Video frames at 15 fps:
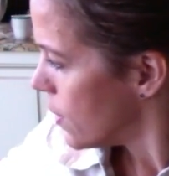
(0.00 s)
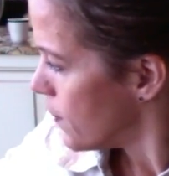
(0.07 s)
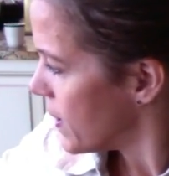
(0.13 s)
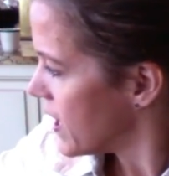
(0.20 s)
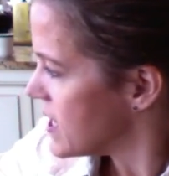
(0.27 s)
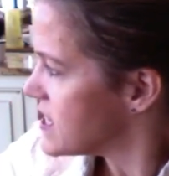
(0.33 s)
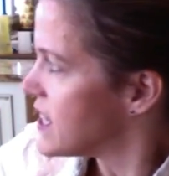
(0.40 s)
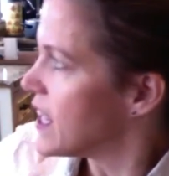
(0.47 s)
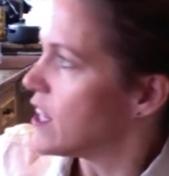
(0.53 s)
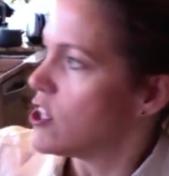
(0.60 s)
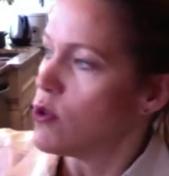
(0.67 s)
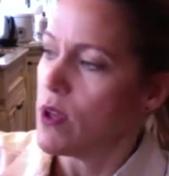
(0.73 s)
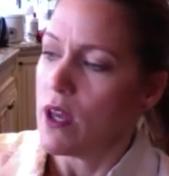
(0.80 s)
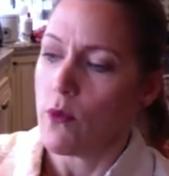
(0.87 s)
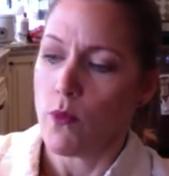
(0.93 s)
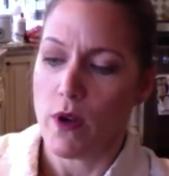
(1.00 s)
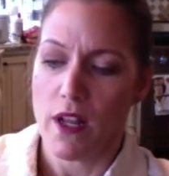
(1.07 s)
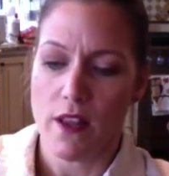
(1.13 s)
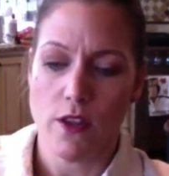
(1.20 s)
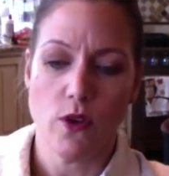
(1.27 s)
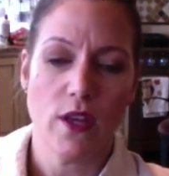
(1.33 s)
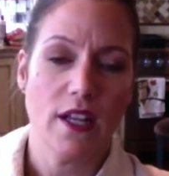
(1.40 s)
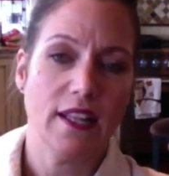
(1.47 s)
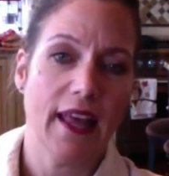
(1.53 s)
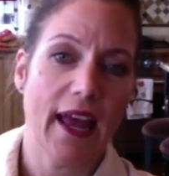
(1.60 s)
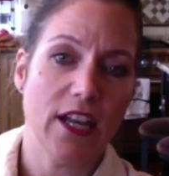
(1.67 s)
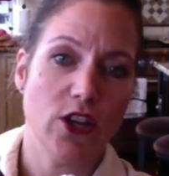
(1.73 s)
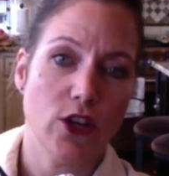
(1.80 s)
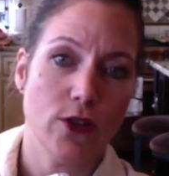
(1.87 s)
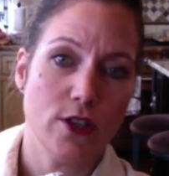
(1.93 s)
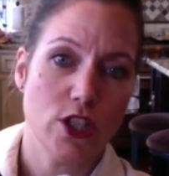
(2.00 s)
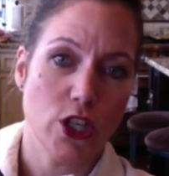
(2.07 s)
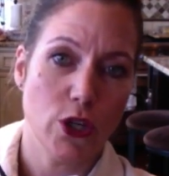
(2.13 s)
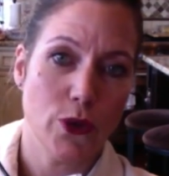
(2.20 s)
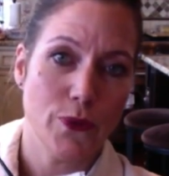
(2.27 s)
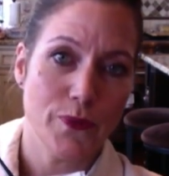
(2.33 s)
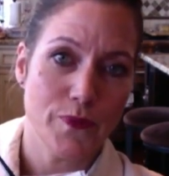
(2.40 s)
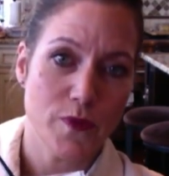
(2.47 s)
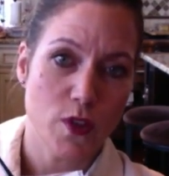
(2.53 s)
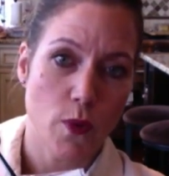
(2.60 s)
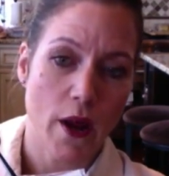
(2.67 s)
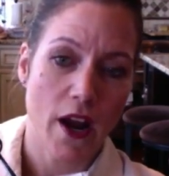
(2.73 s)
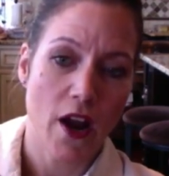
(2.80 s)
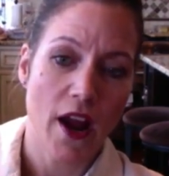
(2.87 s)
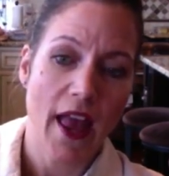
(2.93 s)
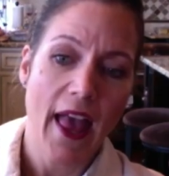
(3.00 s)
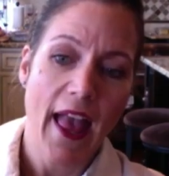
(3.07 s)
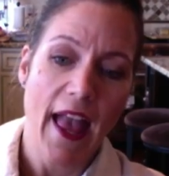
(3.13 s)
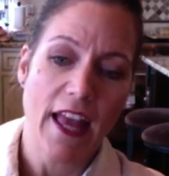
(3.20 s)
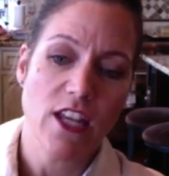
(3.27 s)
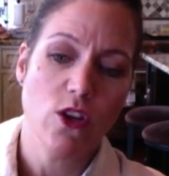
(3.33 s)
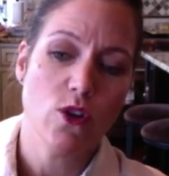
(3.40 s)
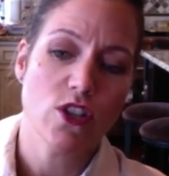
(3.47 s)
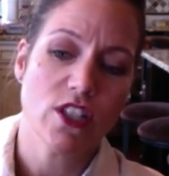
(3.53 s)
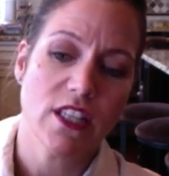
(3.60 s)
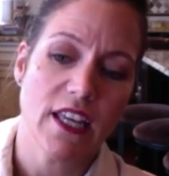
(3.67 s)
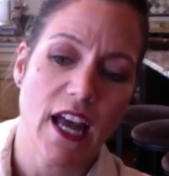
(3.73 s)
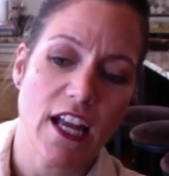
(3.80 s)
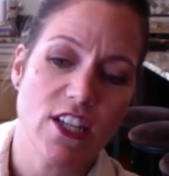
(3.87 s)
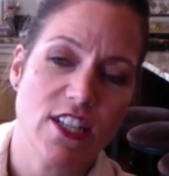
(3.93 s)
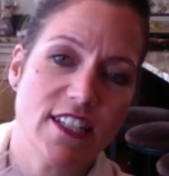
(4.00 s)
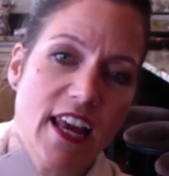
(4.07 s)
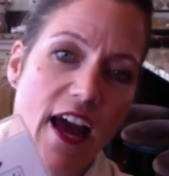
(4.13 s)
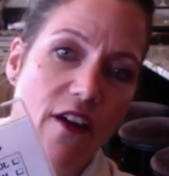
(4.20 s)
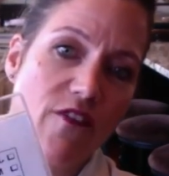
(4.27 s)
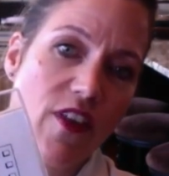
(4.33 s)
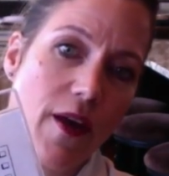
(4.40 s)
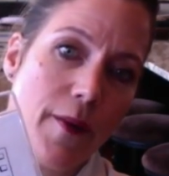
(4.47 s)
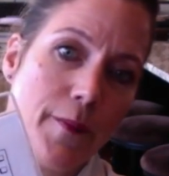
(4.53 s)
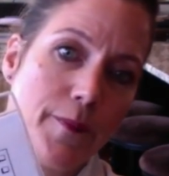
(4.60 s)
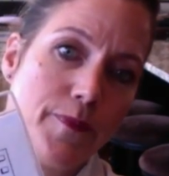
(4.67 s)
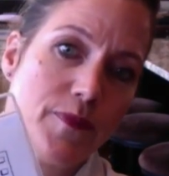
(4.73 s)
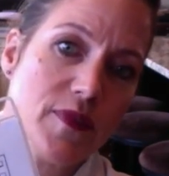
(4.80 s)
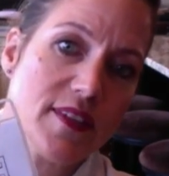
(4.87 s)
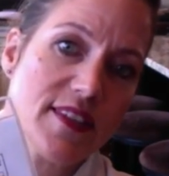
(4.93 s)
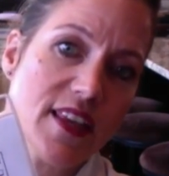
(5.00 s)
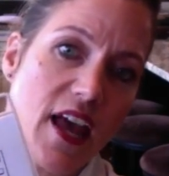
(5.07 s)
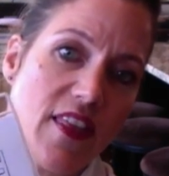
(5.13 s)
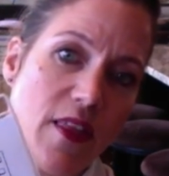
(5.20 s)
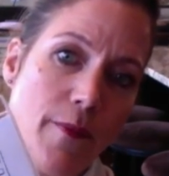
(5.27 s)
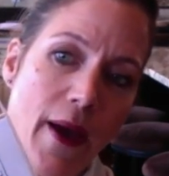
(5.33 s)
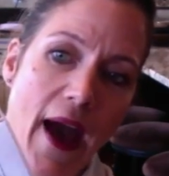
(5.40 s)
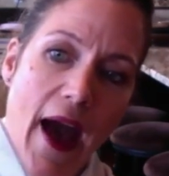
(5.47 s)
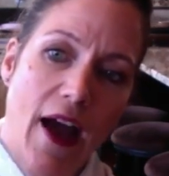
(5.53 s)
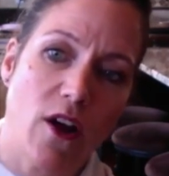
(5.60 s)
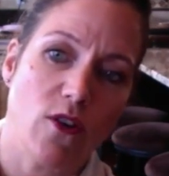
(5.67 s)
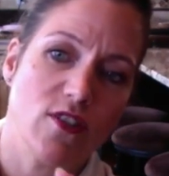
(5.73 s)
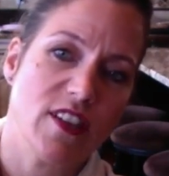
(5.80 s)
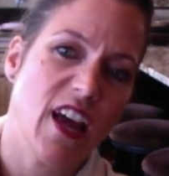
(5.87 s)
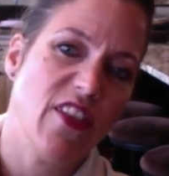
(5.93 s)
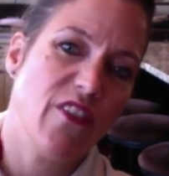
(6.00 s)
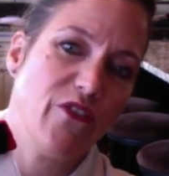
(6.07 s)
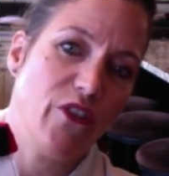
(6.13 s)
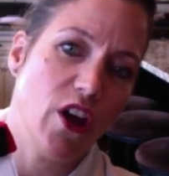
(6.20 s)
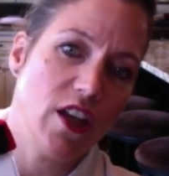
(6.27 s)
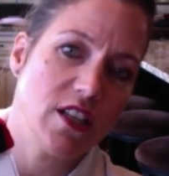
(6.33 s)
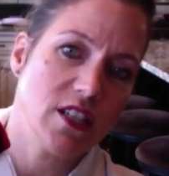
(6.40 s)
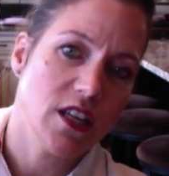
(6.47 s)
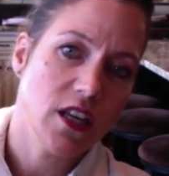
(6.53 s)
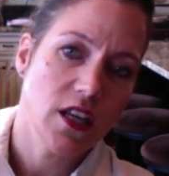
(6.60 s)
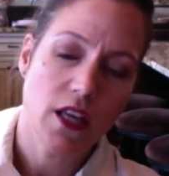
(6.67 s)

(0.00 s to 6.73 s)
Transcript: Because you get a lanyard, too, to wear. And usually I just have them sign the back or sign the front.